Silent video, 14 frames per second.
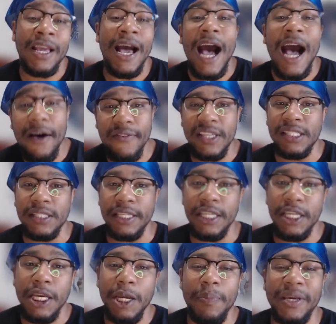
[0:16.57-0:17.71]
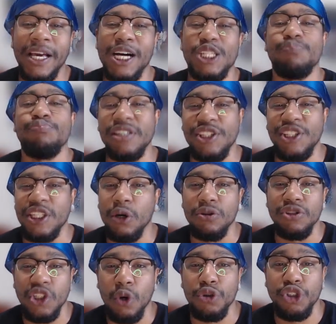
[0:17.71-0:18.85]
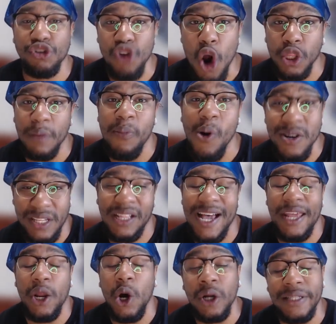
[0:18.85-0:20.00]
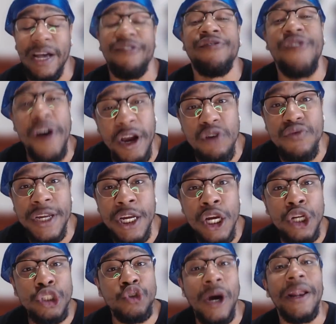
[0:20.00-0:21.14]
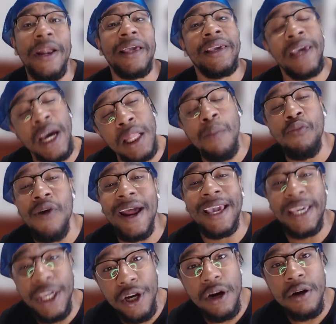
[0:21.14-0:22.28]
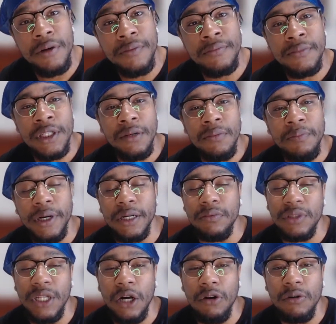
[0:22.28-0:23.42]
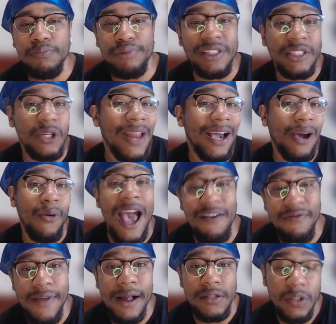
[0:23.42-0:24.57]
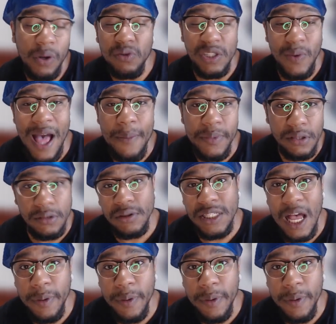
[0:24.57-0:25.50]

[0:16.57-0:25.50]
Obviously, because Prince Yo is so strong, the Poison Clan on that fuckery, trying to kill him right here. But, you know, Prince Yo not gonna have that, so we're gonna see what happens. Let's hop